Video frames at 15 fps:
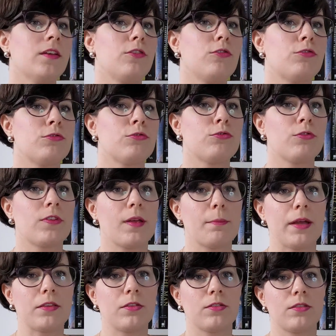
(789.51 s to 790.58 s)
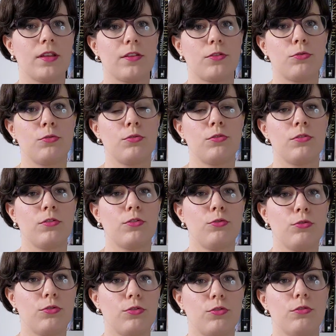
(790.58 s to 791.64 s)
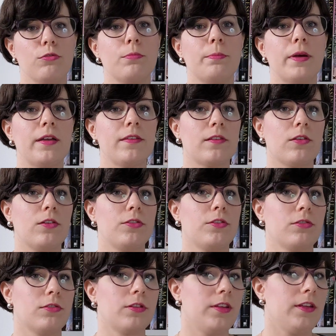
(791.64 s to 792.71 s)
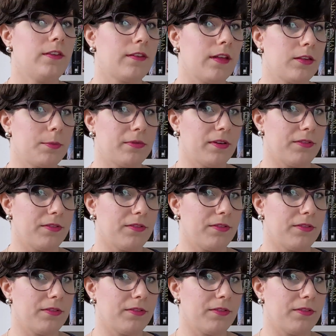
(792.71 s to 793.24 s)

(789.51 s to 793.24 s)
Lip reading: you should choose the method that suits you based on your needs and